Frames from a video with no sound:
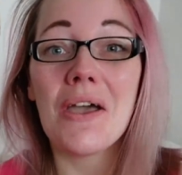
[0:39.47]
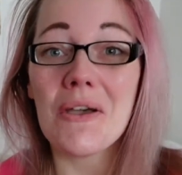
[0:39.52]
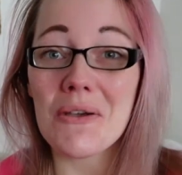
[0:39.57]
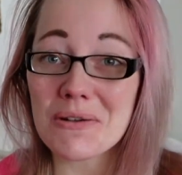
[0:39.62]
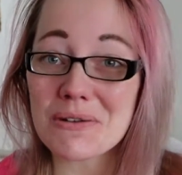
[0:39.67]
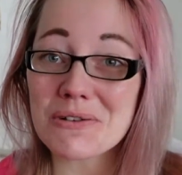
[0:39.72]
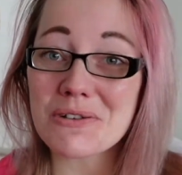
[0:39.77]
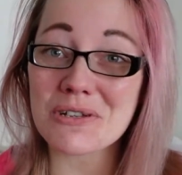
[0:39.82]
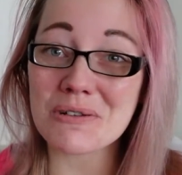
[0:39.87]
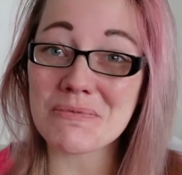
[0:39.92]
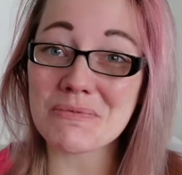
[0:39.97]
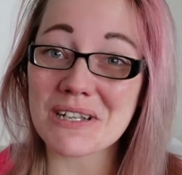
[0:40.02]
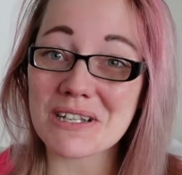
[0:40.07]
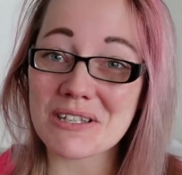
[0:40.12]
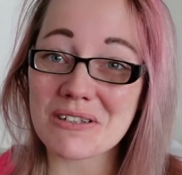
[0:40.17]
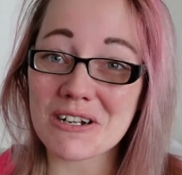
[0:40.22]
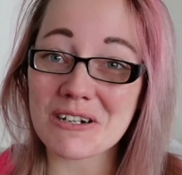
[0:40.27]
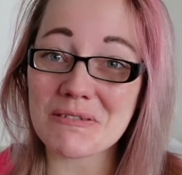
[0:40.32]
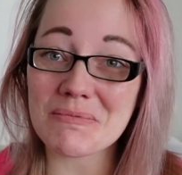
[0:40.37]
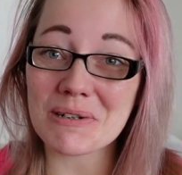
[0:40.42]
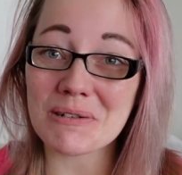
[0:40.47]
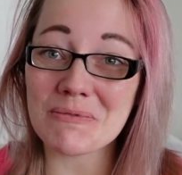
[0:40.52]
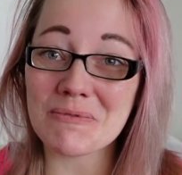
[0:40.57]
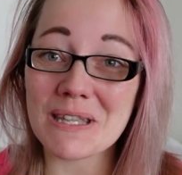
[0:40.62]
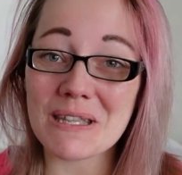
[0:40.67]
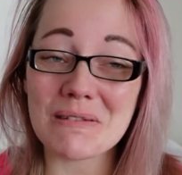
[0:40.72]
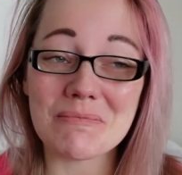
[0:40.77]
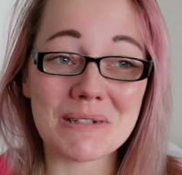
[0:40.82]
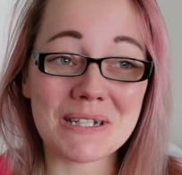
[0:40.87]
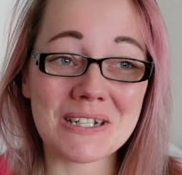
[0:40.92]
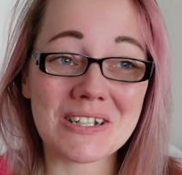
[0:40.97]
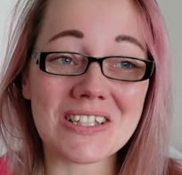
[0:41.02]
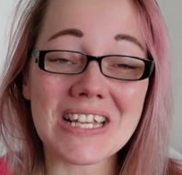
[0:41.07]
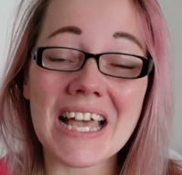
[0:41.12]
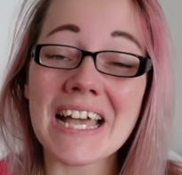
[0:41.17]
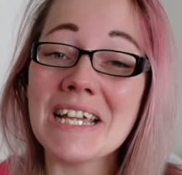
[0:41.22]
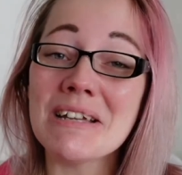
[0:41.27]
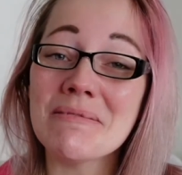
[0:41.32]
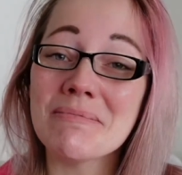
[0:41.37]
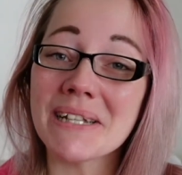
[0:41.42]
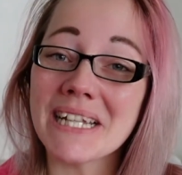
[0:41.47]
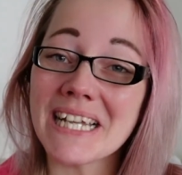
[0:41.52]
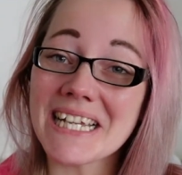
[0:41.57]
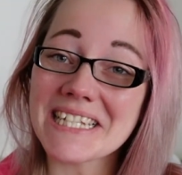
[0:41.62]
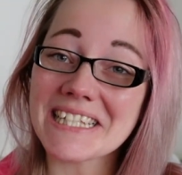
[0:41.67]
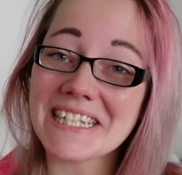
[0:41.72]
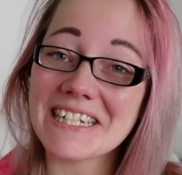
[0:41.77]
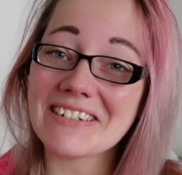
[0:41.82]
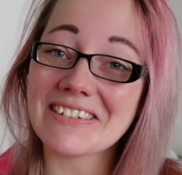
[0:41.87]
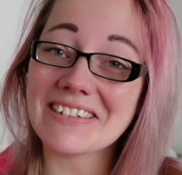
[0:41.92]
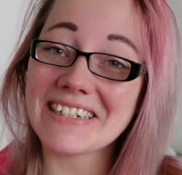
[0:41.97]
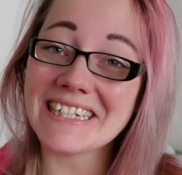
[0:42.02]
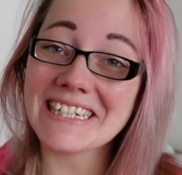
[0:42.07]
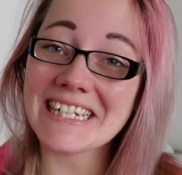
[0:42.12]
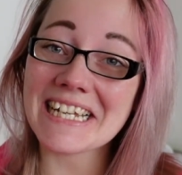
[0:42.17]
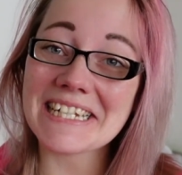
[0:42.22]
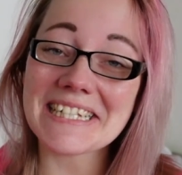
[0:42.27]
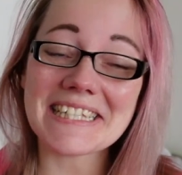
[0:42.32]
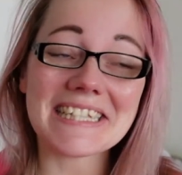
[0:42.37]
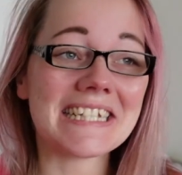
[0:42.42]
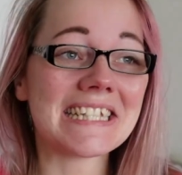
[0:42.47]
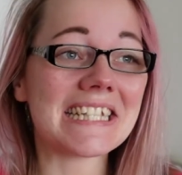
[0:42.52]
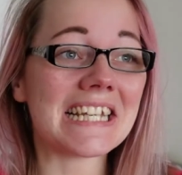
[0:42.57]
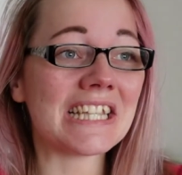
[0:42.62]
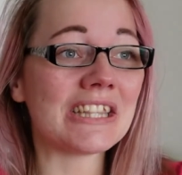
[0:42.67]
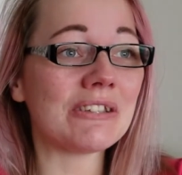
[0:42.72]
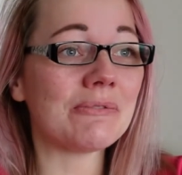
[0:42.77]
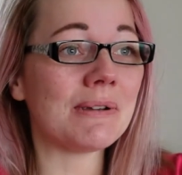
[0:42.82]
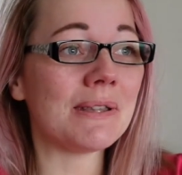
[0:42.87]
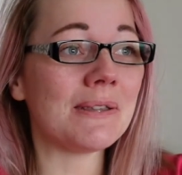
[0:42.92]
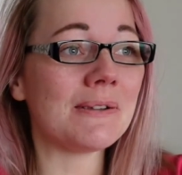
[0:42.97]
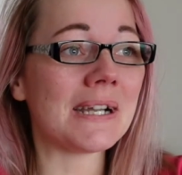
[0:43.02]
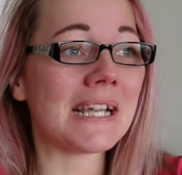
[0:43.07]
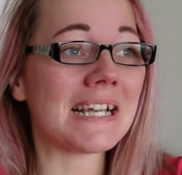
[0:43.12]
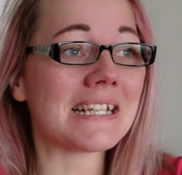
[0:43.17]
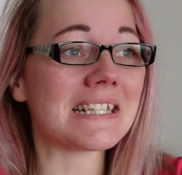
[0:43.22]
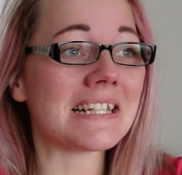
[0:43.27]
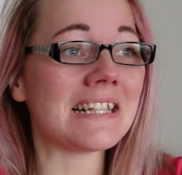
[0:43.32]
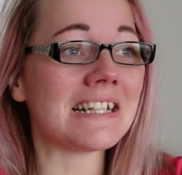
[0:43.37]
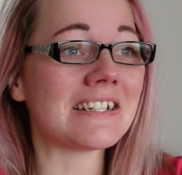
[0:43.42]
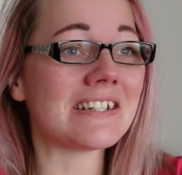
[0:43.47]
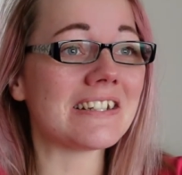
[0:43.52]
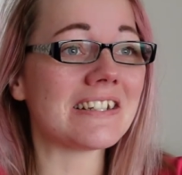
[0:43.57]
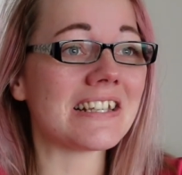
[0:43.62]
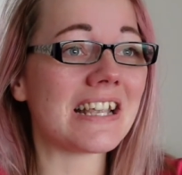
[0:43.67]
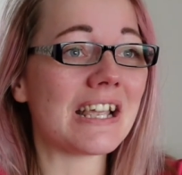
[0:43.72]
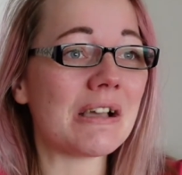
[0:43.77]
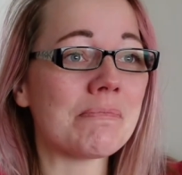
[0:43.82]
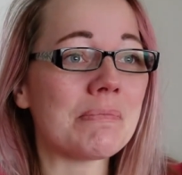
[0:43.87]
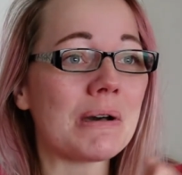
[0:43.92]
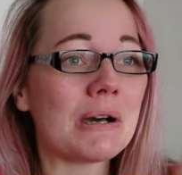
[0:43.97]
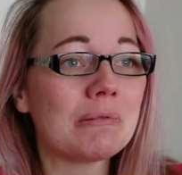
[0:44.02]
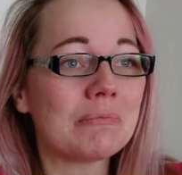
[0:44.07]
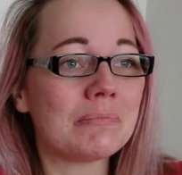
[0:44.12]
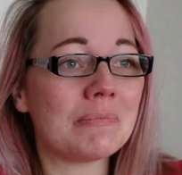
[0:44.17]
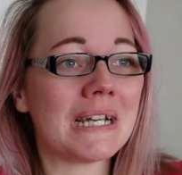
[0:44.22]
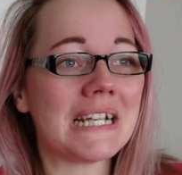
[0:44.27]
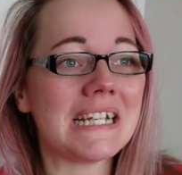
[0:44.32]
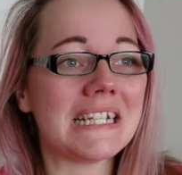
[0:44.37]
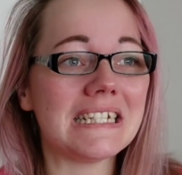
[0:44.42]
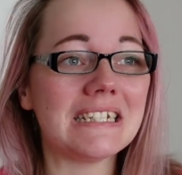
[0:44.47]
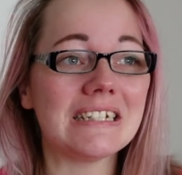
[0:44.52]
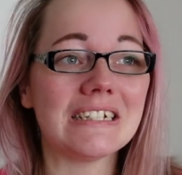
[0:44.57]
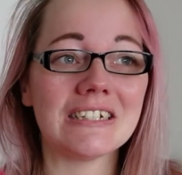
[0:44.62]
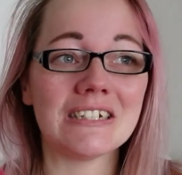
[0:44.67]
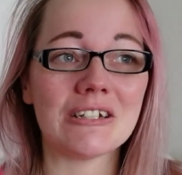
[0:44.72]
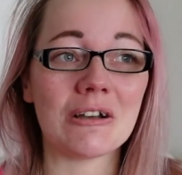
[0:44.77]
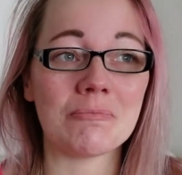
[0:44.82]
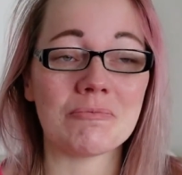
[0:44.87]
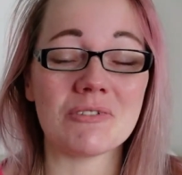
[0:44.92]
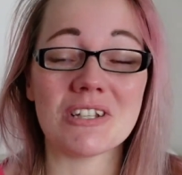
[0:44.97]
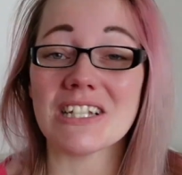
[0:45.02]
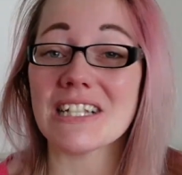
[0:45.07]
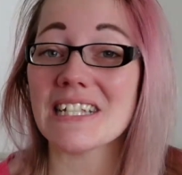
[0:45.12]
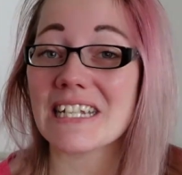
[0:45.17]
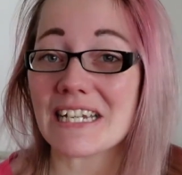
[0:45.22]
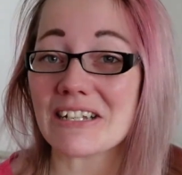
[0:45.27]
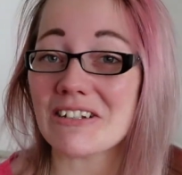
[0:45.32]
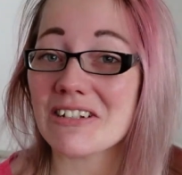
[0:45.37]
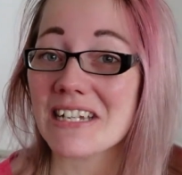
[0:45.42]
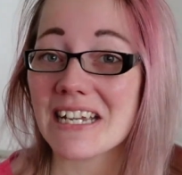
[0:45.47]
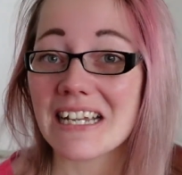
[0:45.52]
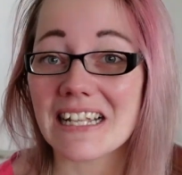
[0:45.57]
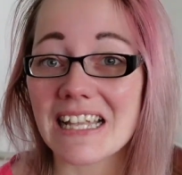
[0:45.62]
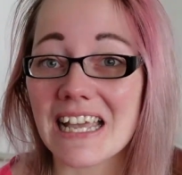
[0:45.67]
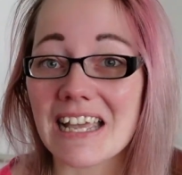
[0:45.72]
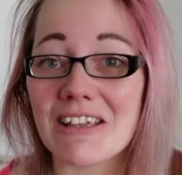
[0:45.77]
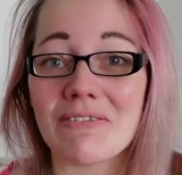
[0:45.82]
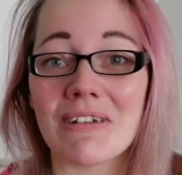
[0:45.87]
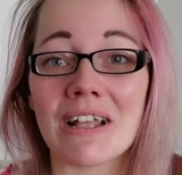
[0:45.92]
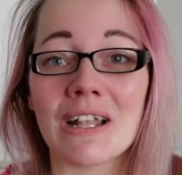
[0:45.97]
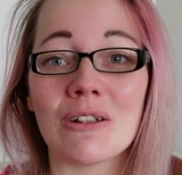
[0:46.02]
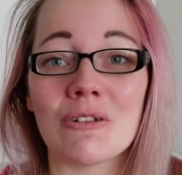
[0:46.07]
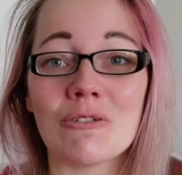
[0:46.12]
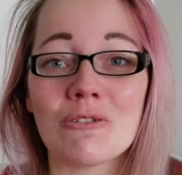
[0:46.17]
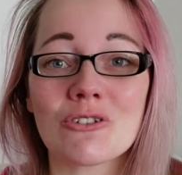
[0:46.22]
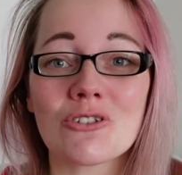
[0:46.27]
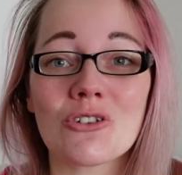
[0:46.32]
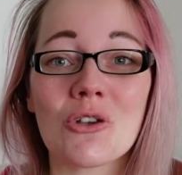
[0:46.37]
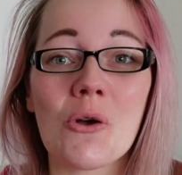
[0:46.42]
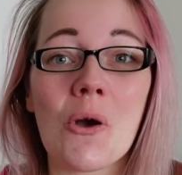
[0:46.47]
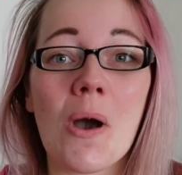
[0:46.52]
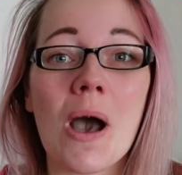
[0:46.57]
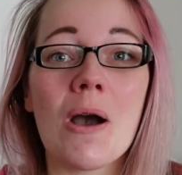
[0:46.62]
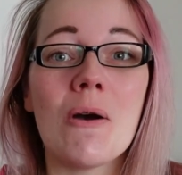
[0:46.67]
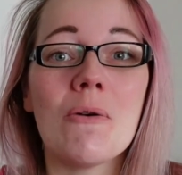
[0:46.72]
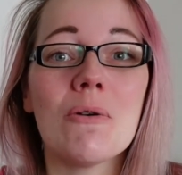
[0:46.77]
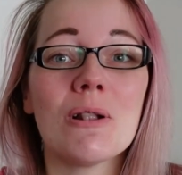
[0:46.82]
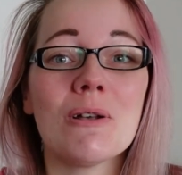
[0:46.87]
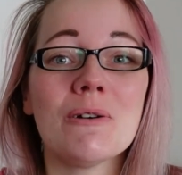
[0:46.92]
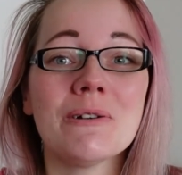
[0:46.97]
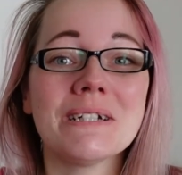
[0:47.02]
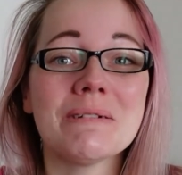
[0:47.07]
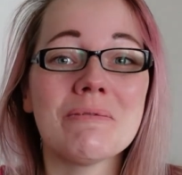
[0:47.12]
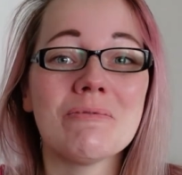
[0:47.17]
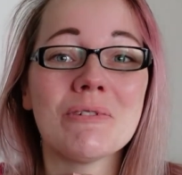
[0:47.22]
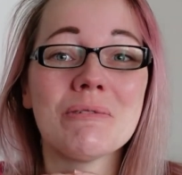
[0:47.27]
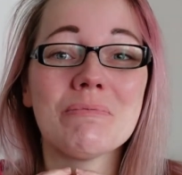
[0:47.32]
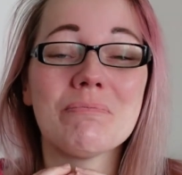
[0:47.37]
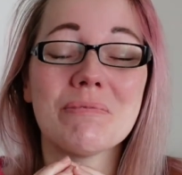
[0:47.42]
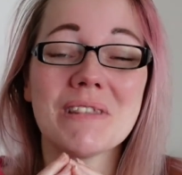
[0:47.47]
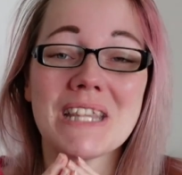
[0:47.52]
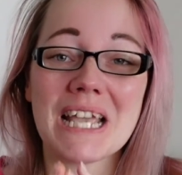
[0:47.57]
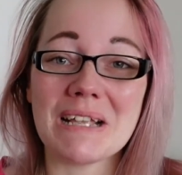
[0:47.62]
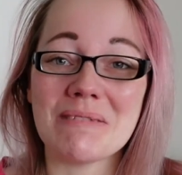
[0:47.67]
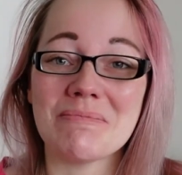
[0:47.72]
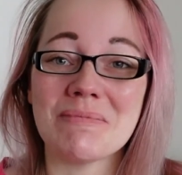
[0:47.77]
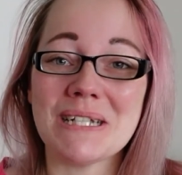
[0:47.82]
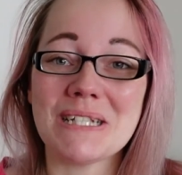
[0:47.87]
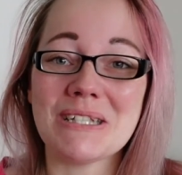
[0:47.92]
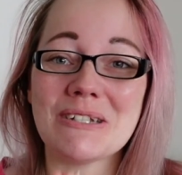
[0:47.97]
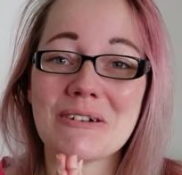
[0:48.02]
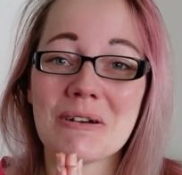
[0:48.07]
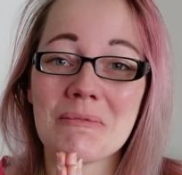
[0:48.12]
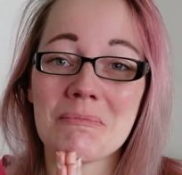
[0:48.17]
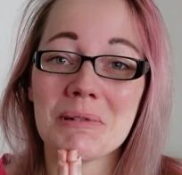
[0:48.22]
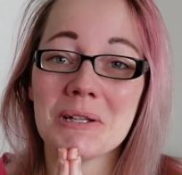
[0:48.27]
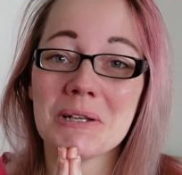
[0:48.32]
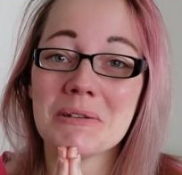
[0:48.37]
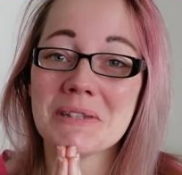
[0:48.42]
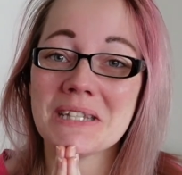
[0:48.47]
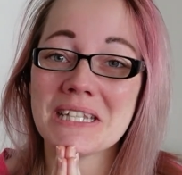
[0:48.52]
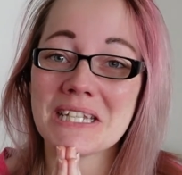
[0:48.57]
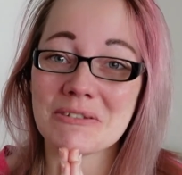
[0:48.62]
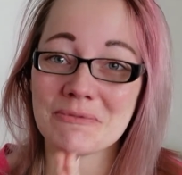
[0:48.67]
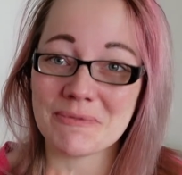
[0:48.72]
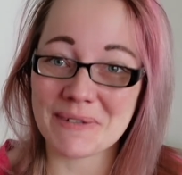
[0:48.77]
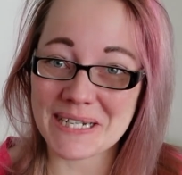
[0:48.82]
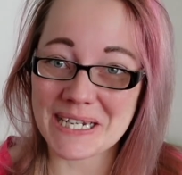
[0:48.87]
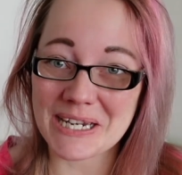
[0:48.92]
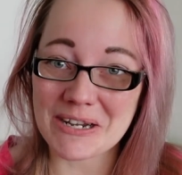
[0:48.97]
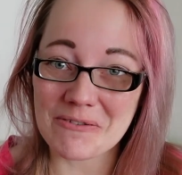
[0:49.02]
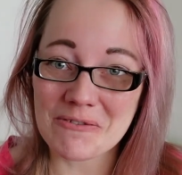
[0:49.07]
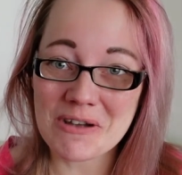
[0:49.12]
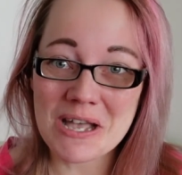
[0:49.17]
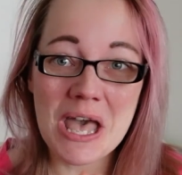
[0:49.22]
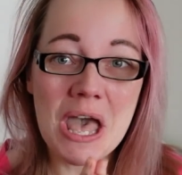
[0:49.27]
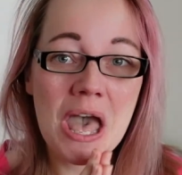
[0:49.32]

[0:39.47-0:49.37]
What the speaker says: I also sometimes talk about the weather because I am an Icelander in Iceland and the weather has a lot to say about my obviously day-to-day life and also how long it would take me to upload this video.